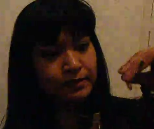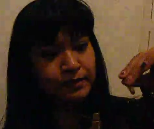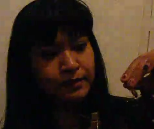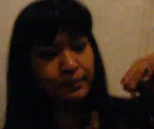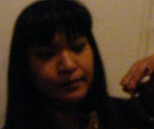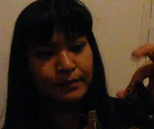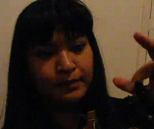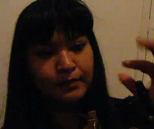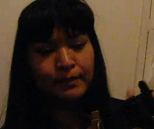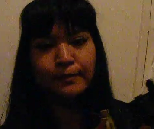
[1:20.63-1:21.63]

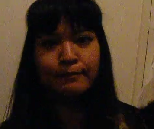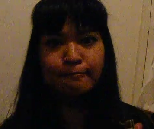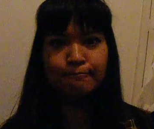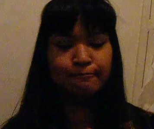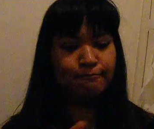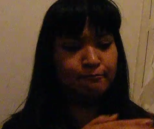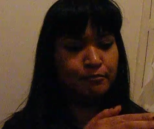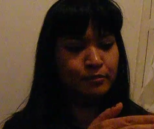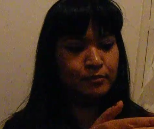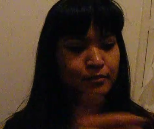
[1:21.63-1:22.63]

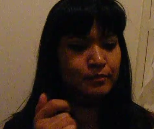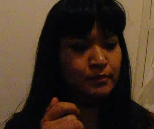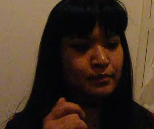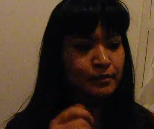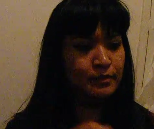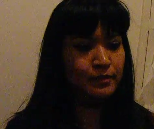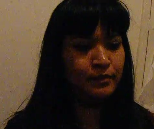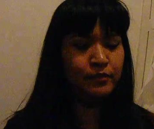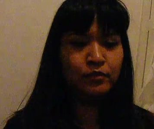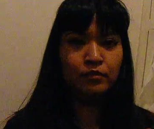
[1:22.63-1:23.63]

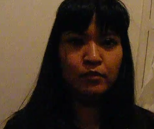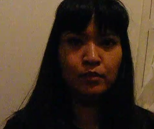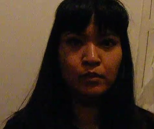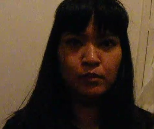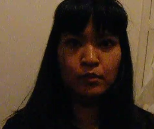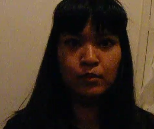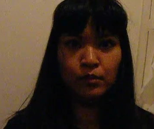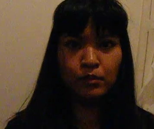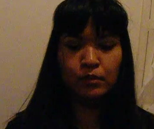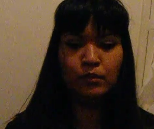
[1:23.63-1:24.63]

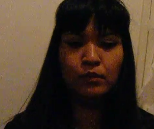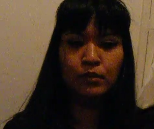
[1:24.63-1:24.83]
(silence)